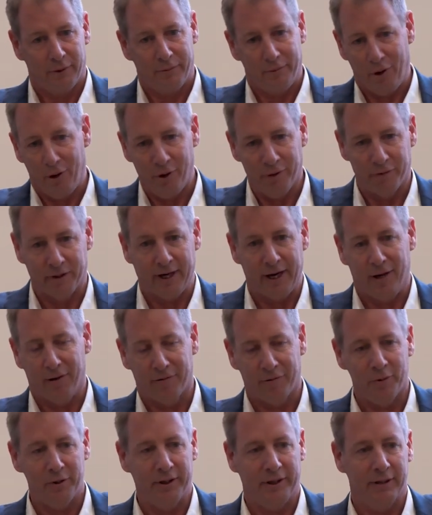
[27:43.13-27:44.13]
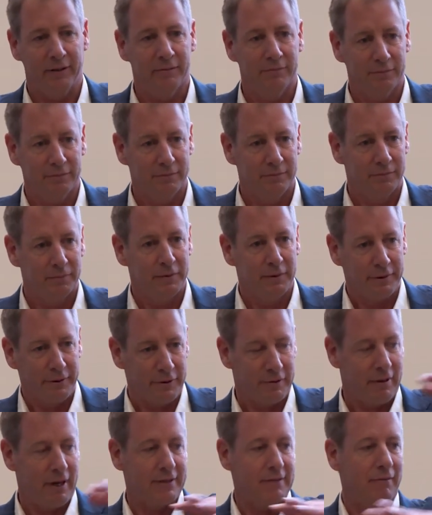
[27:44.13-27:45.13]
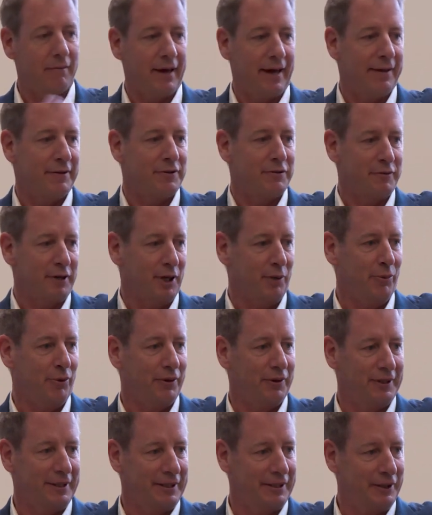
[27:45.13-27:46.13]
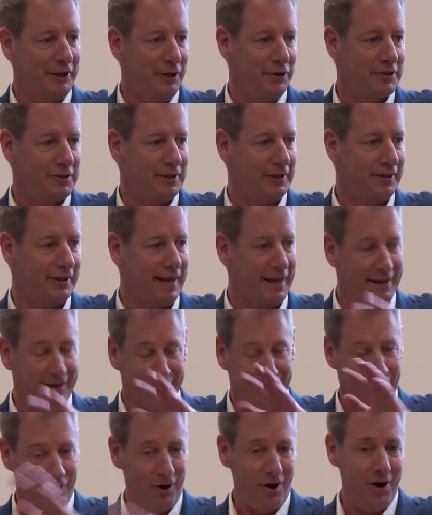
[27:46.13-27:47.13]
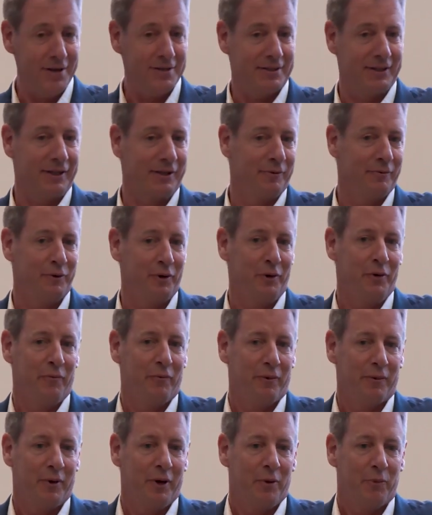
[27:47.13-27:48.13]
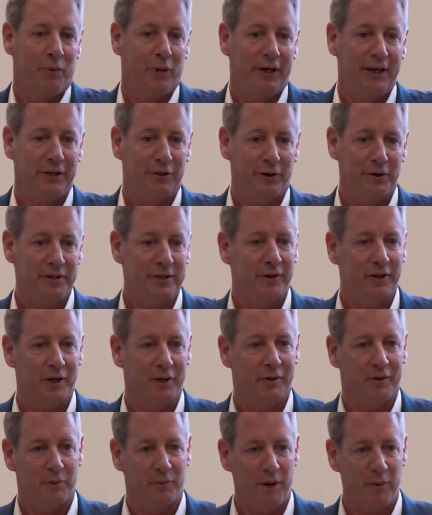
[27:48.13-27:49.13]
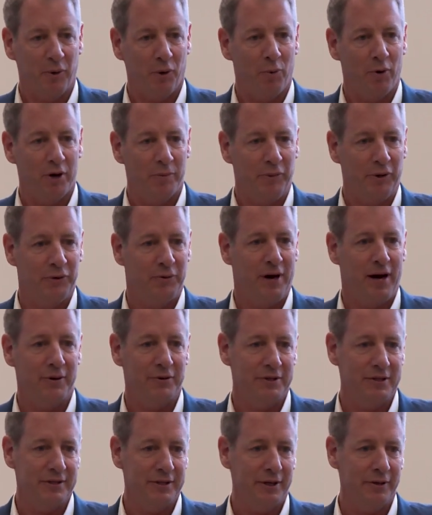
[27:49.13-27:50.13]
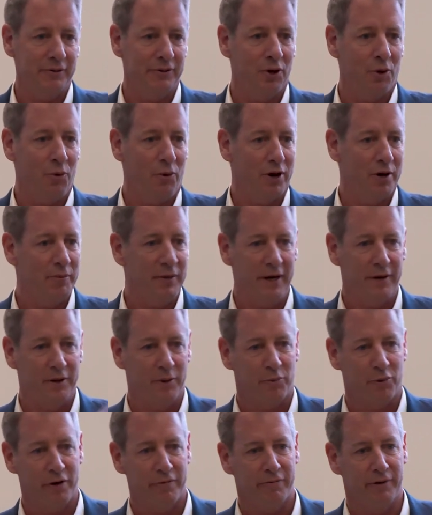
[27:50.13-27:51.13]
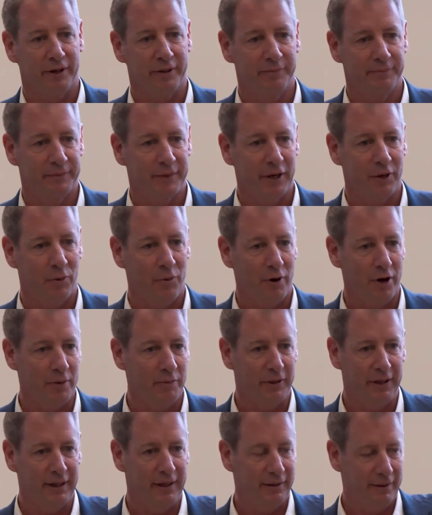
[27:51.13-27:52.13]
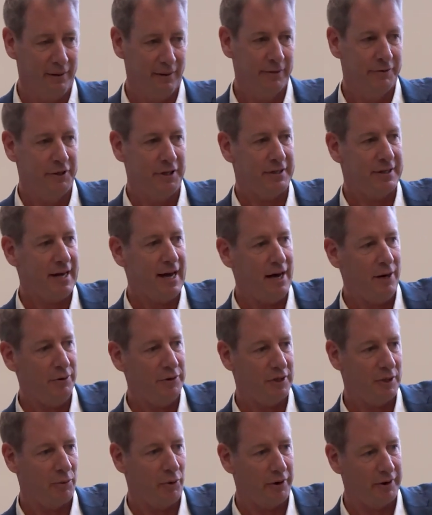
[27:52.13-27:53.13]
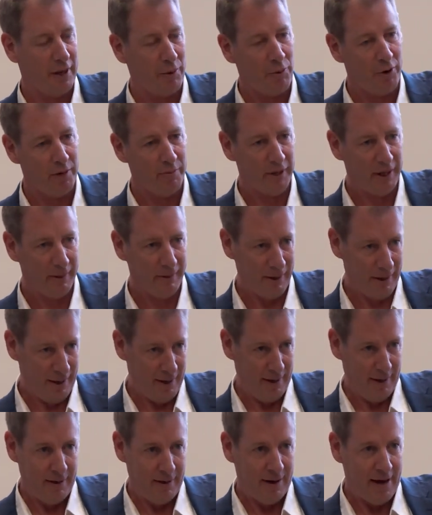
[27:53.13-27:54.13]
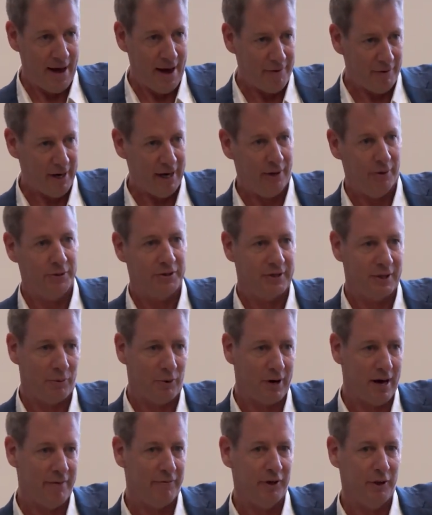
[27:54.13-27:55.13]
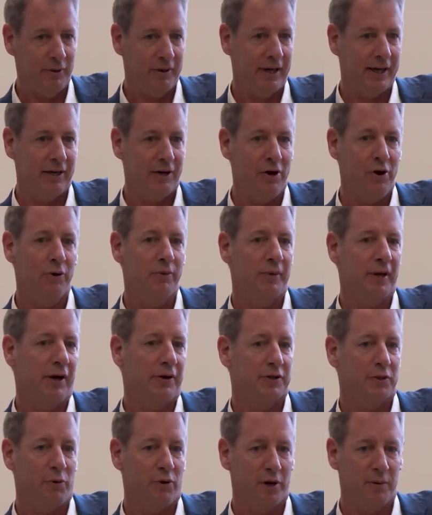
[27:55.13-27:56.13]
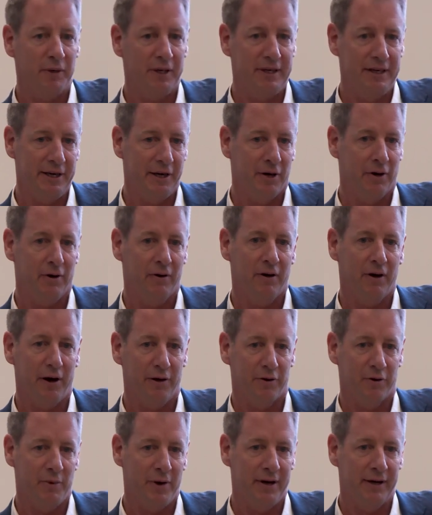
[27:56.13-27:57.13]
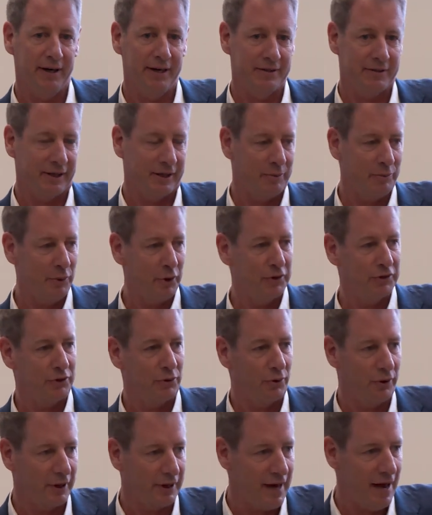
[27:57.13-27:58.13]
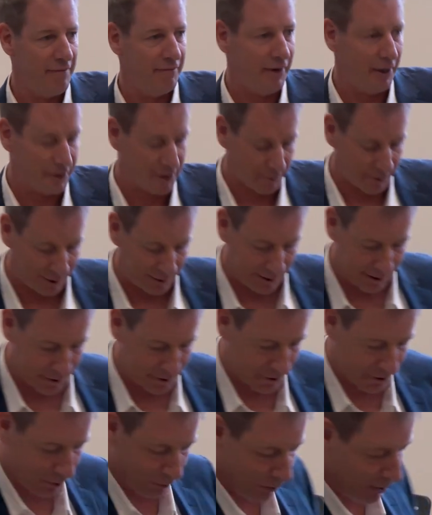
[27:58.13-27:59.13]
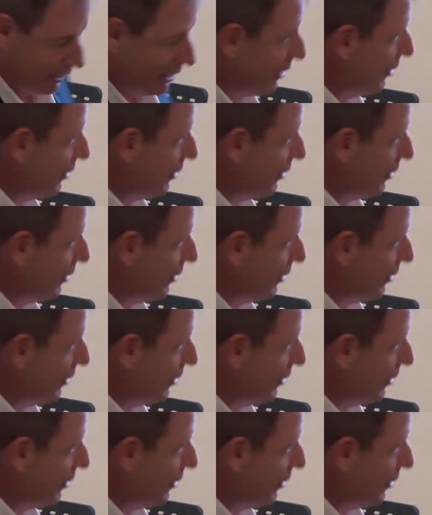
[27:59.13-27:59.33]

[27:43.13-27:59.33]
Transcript: all over California. There's lots of land that's available in Houston and in Austin. But it turns out that the people who want to build new houses there don't want to be out in the periphery. They don't want to be just a house somewhere. They want to be, have a house, they want to have a unit they can own, they also want to be near other amenities like a bookstore, a cafe, or something like this. So